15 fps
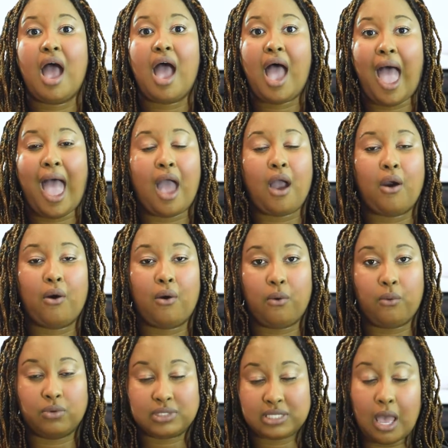at
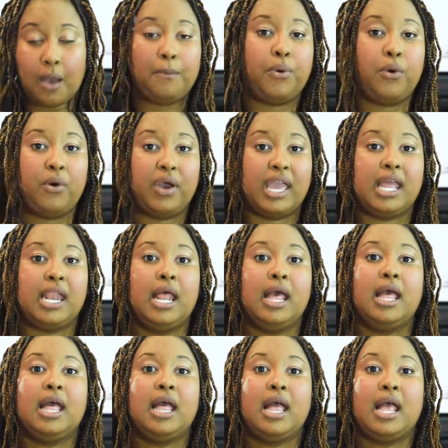some point,
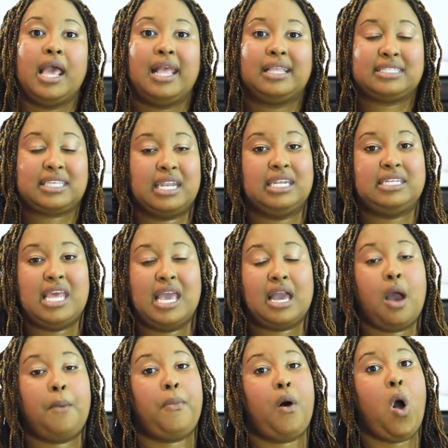it's going to take
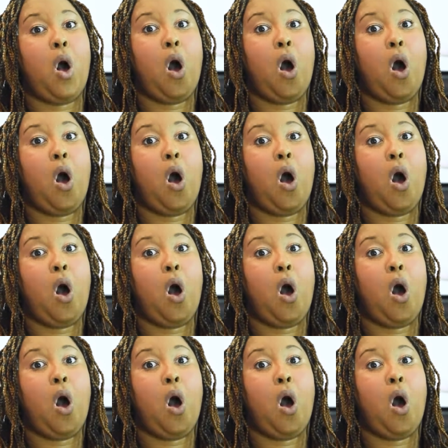up